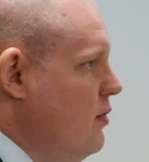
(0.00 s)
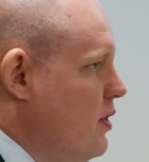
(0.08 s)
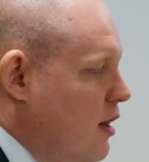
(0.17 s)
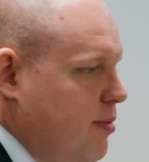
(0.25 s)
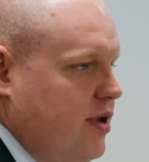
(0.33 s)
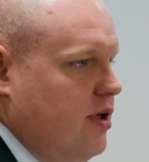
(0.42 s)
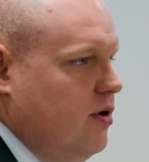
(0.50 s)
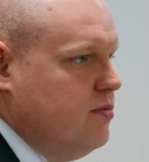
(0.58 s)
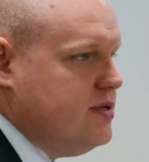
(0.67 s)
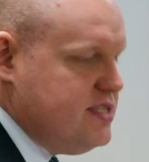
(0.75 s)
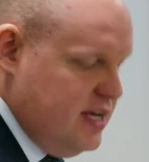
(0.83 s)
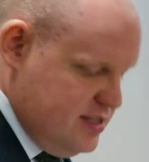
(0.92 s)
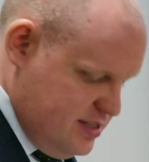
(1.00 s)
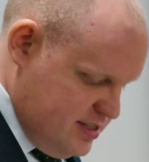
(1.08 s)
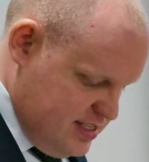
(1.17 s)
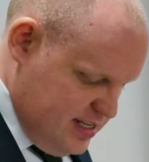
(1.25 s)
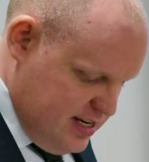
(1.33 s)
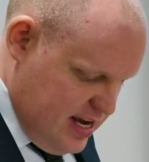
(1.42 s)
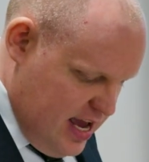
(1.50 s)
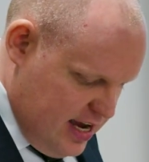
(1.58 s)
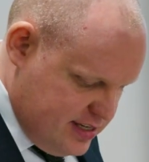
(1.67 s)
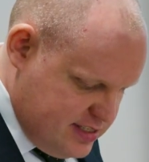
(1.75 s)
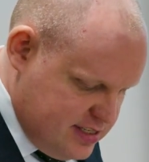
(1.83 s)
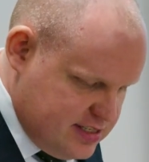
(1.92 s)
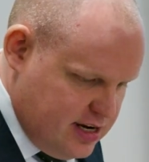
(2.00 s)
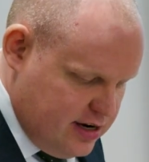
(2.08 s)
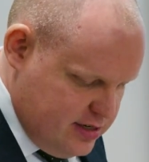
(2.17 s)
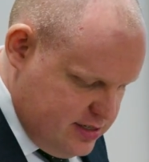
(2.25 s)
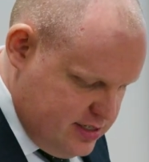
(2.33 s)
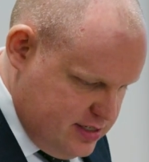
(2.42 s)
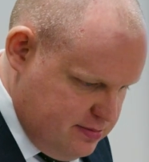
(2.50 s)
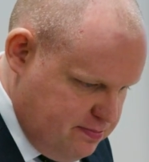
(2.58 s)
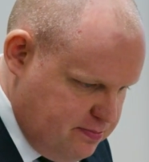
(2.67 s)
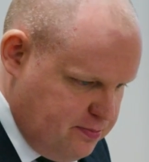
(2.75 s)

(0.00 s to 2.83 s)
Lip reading: there'll be no sentencing exercise.